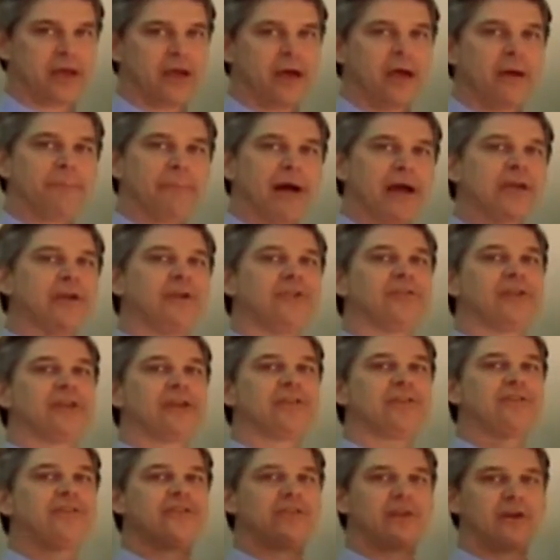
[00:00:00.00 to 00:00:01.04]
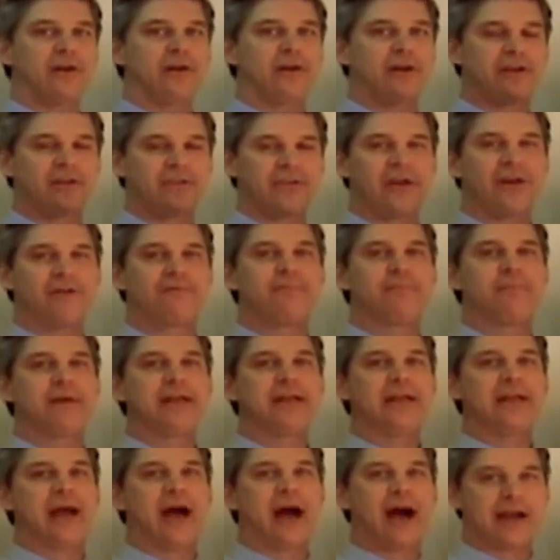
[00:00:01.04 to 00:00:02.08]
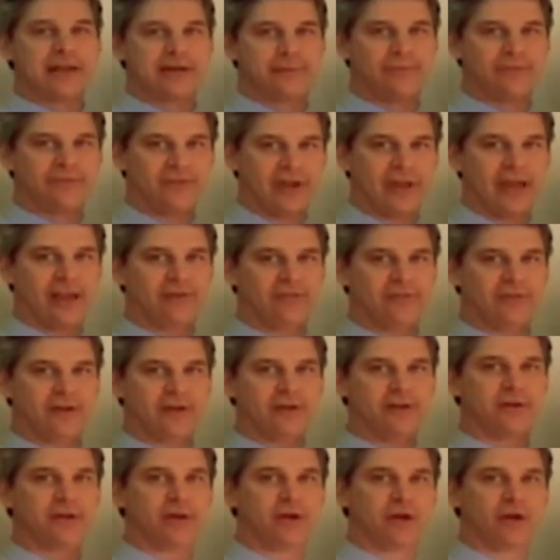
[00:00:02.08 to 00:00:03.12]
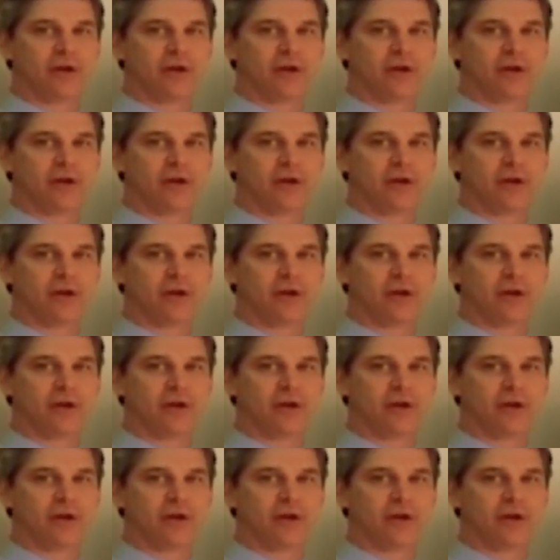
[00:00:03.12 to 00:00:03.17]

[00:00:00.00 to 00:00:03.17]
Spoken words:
By using a series of many items tested,